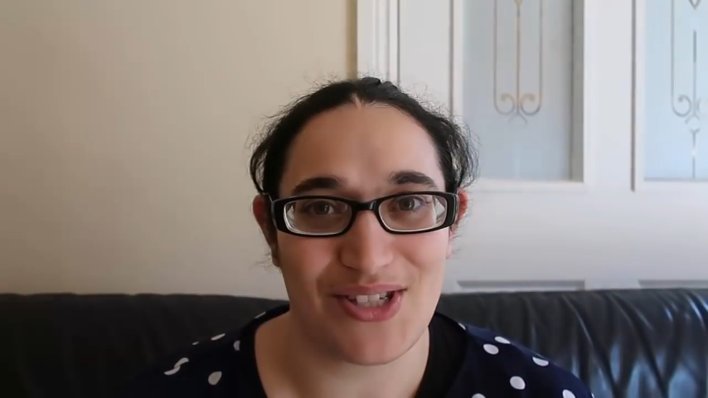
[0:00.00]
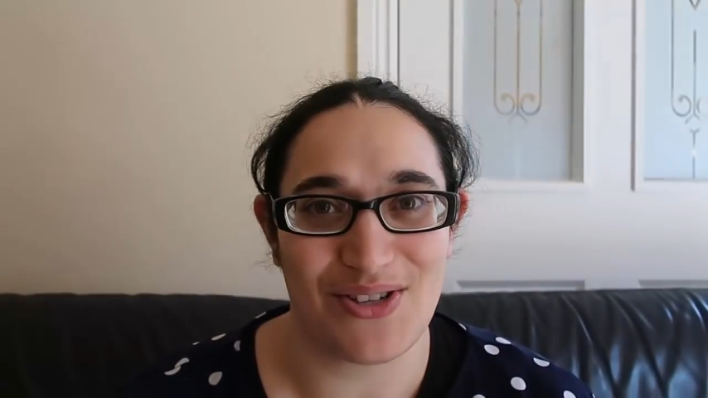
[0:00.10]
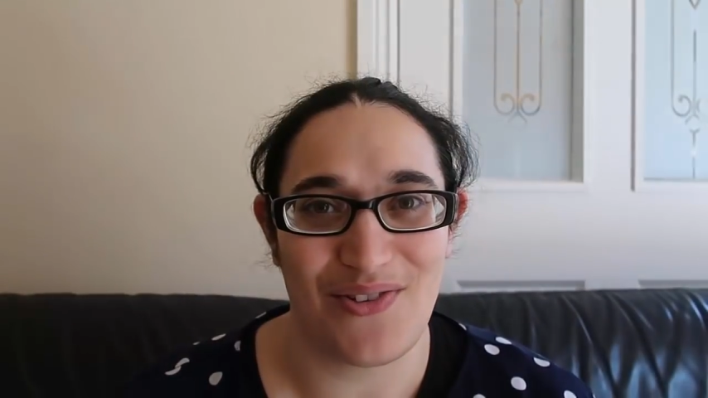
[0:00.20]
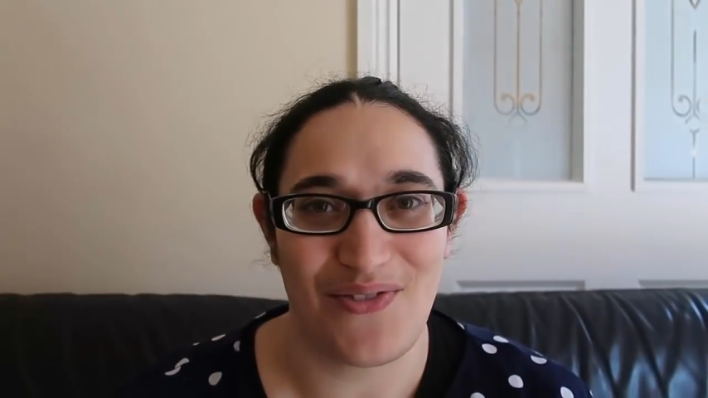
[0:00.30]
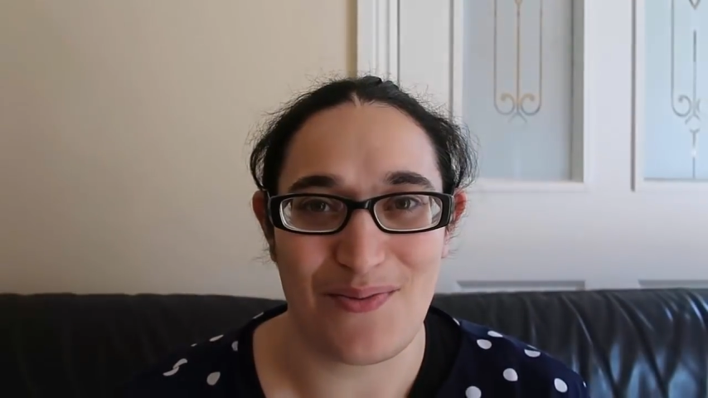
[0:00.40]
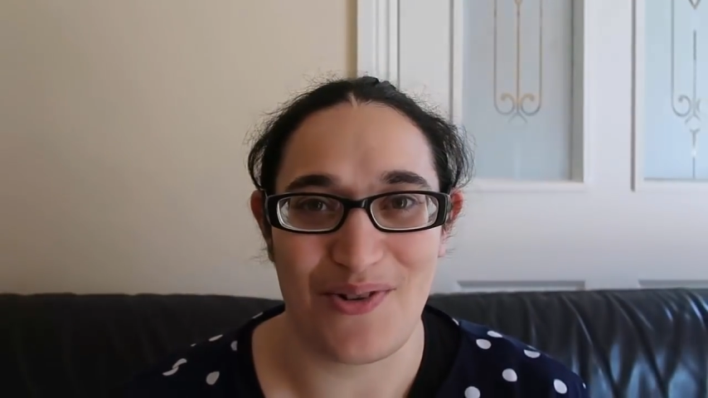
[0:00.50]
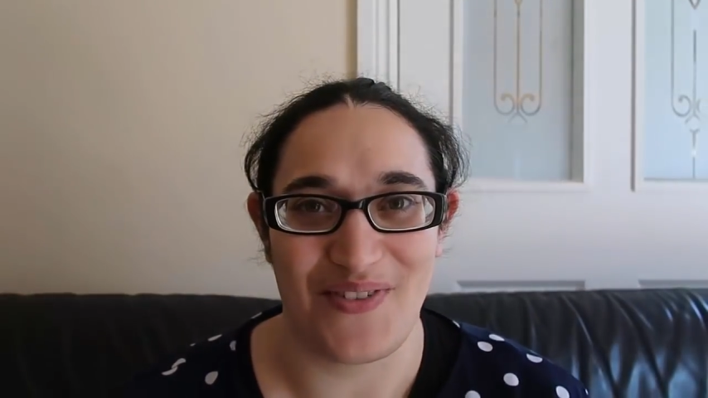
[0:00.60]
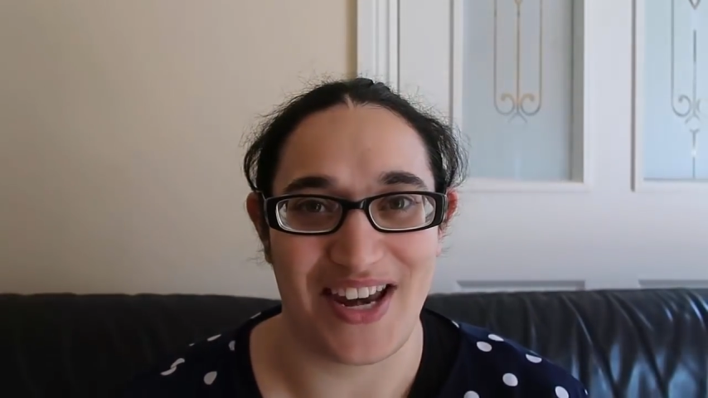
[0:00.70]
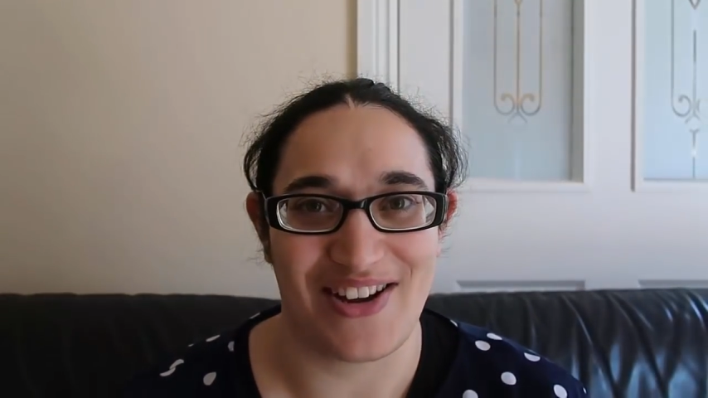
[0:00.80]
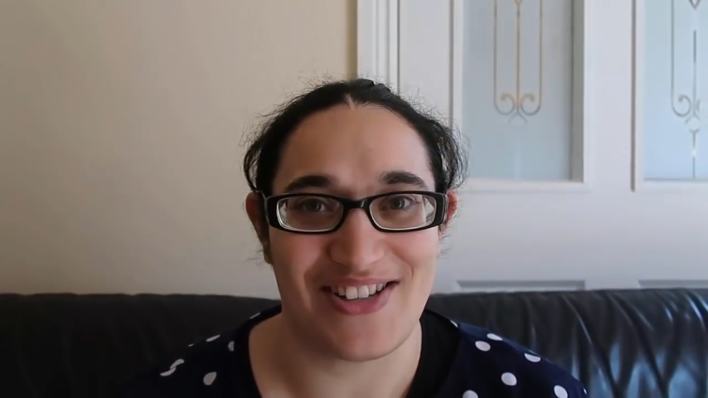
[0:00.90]
too for more
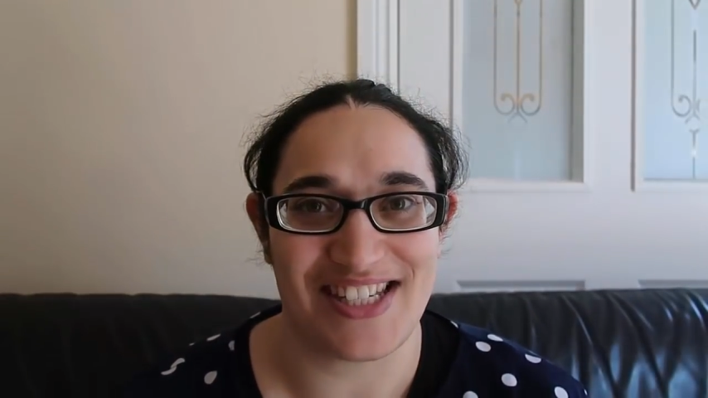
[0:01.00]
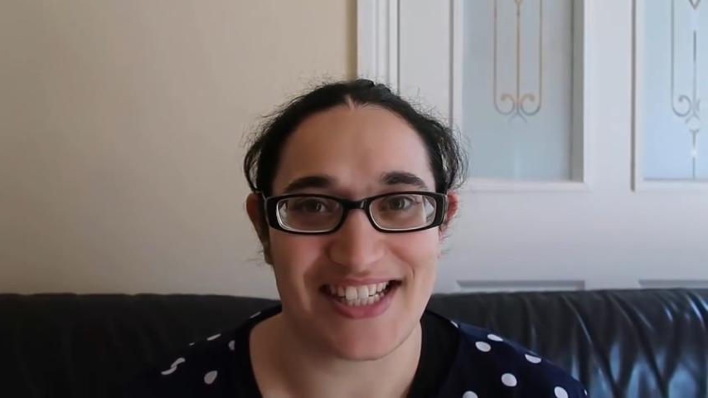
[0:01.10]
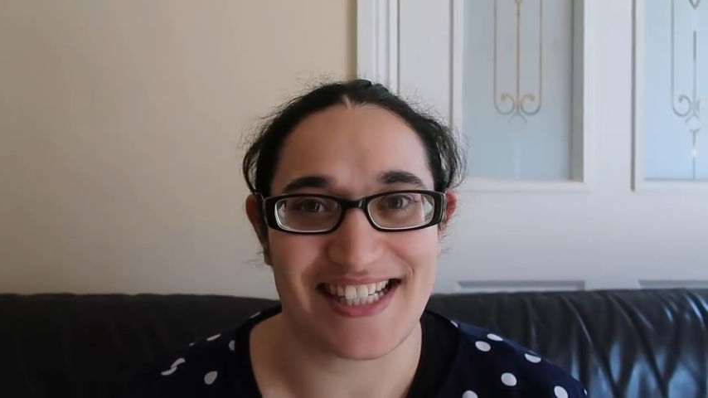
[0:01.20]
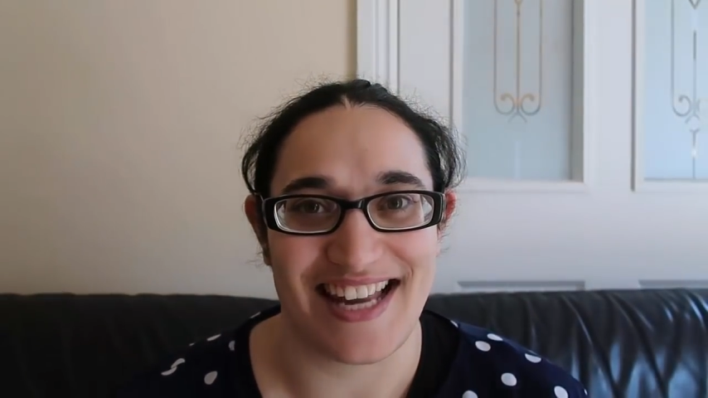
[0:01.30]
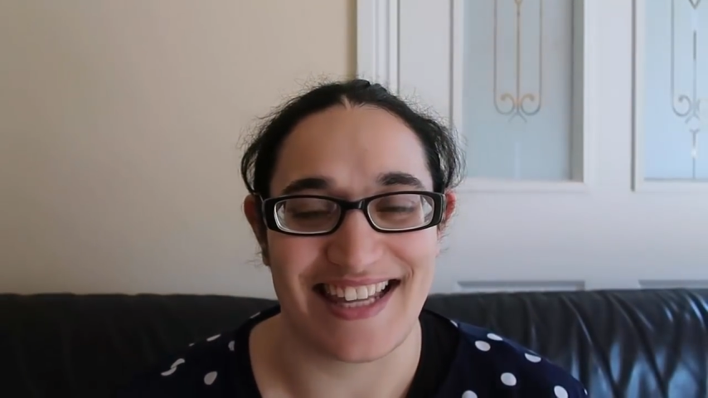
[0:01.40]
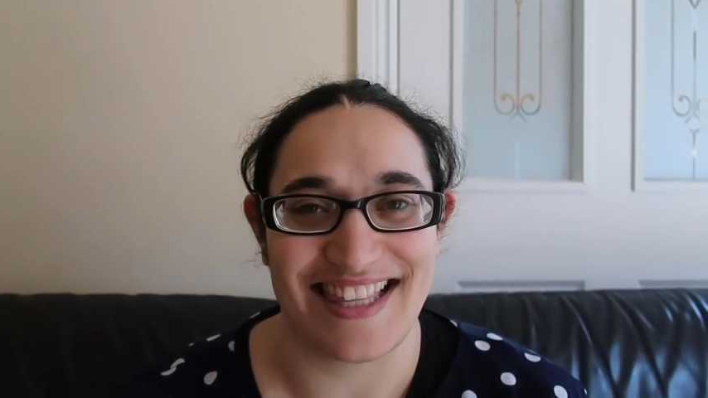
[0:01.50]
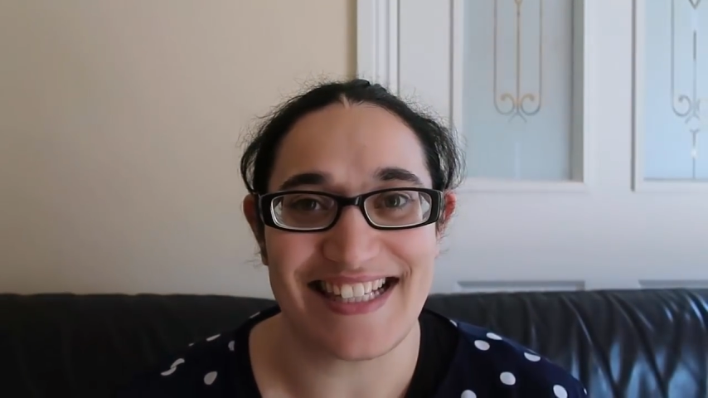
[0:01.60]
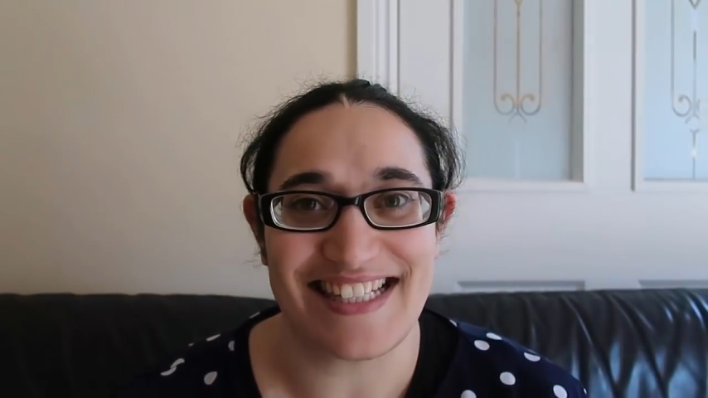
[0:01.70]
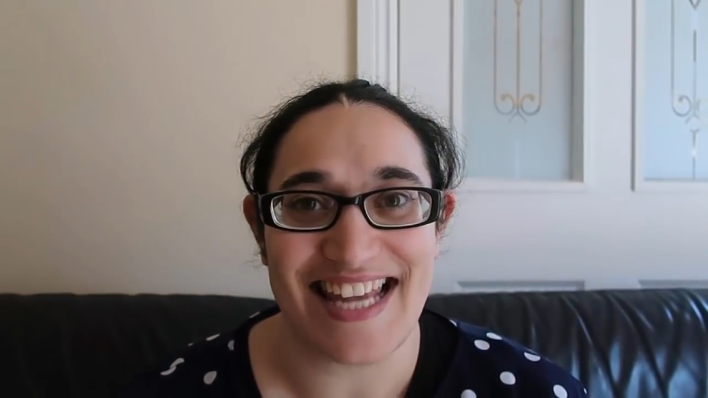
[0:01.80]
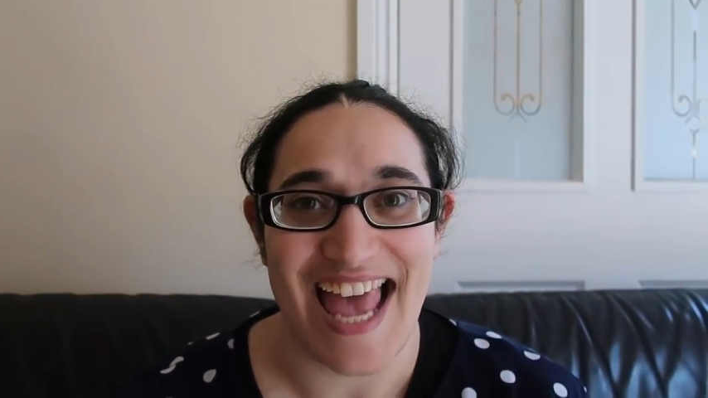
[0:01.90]
videos just like
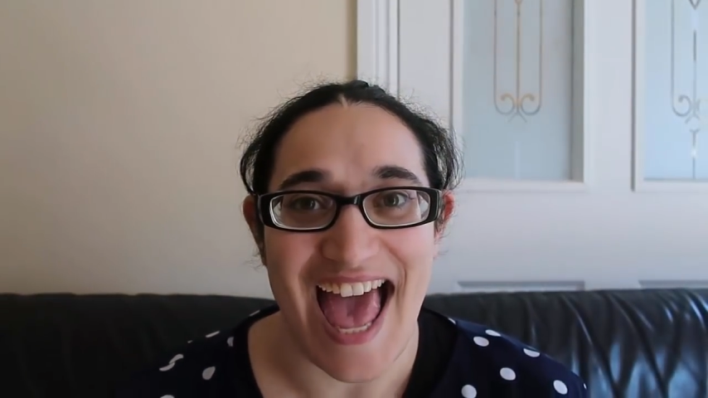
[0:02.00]
this